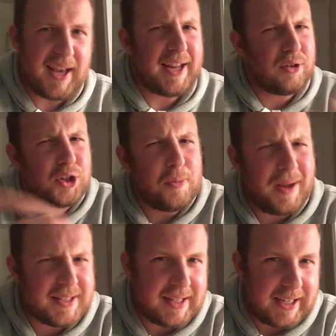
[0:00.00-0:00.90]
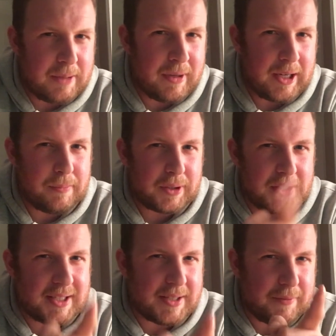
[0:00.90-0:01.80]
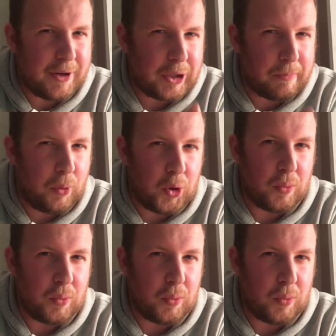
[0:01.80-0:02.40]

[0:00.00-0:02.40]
And I'll go back to that in a minute because there's a very good point